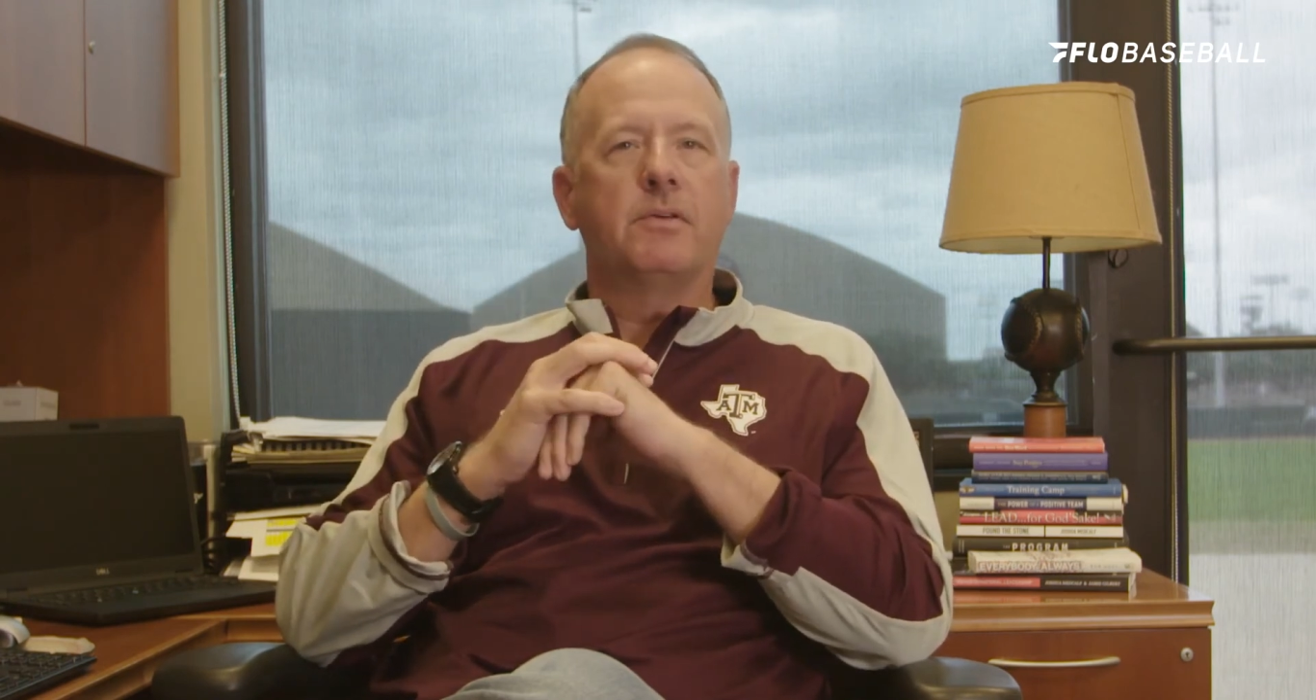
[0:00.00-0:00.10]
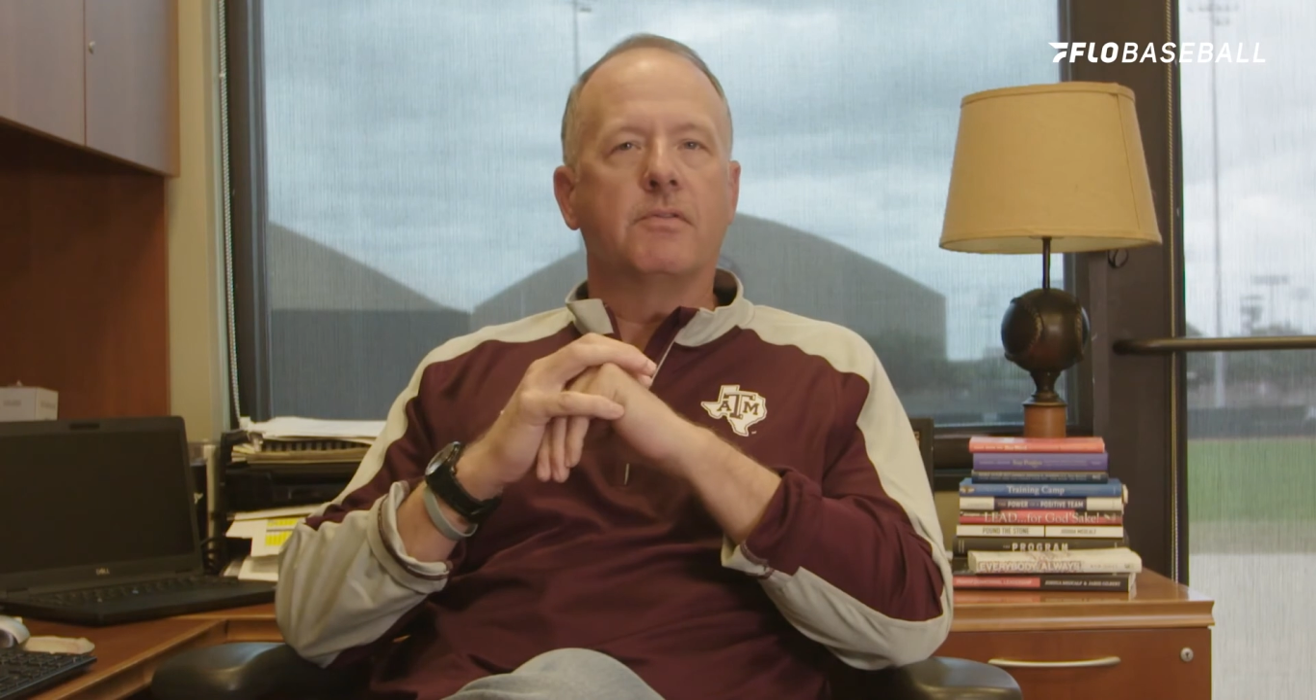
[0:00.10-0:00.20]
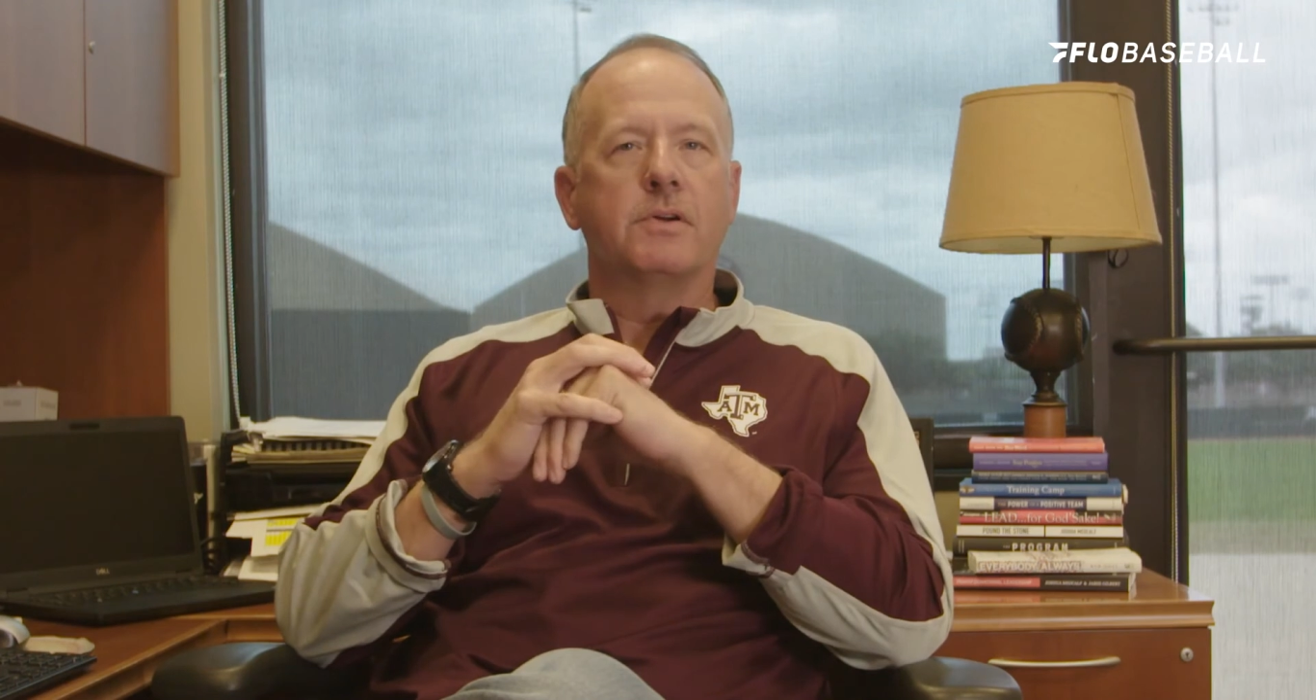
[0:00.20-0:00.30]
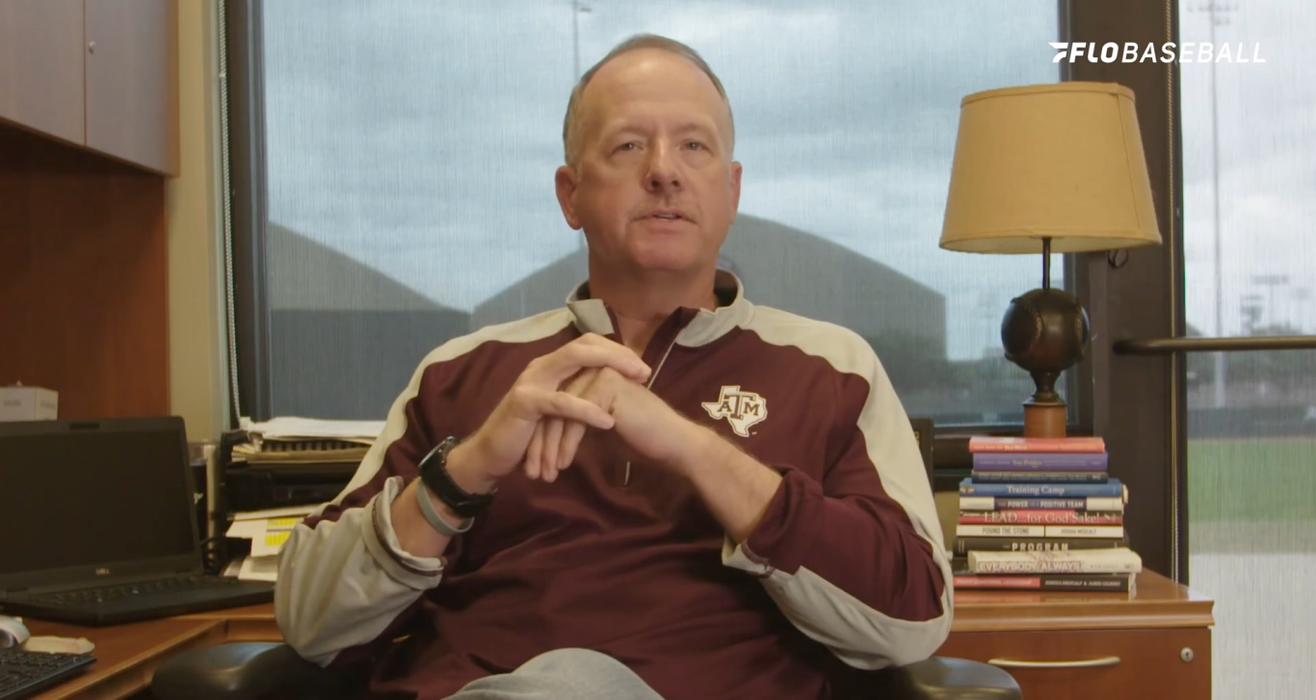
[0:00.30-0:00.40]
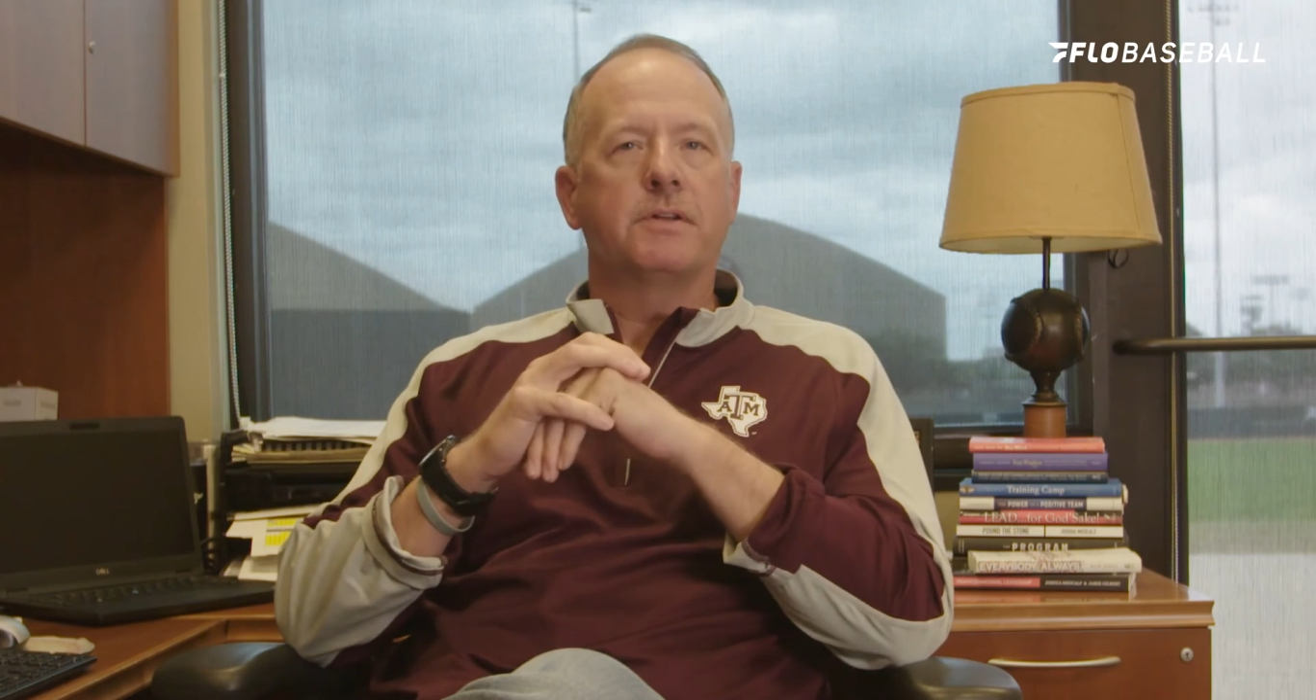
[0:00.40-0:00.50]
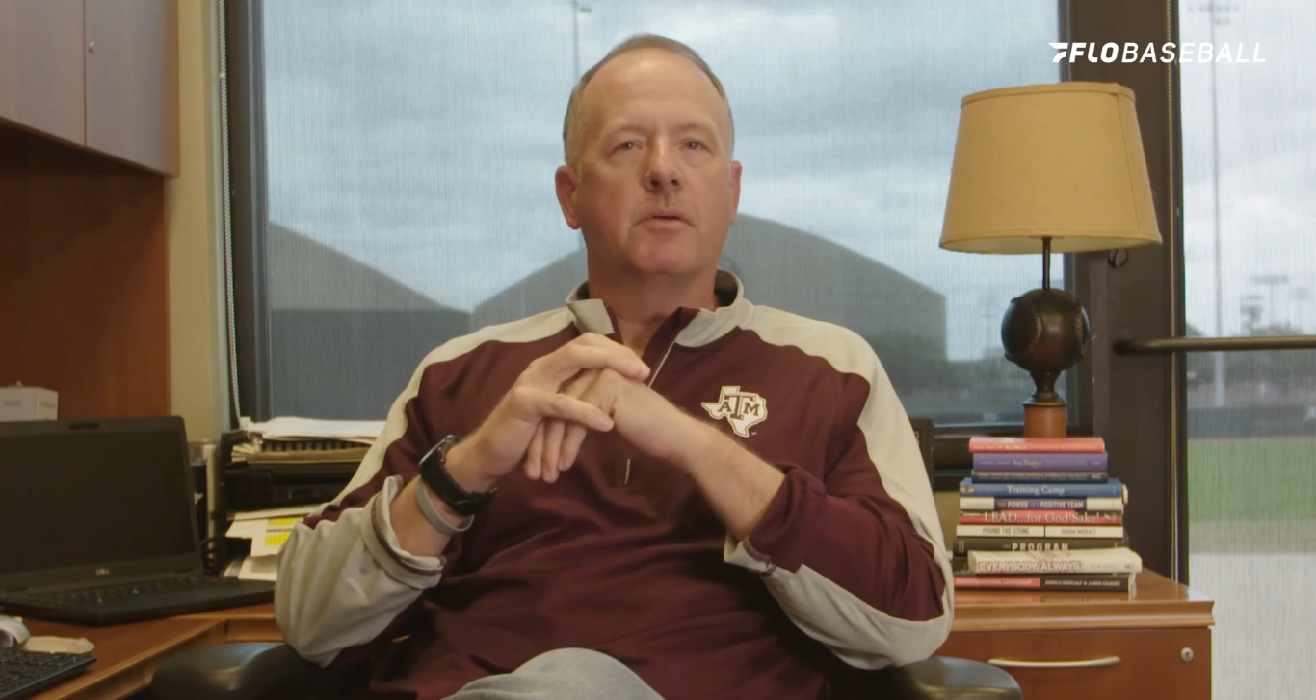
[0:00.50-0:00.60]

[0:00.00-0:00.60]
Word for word: University of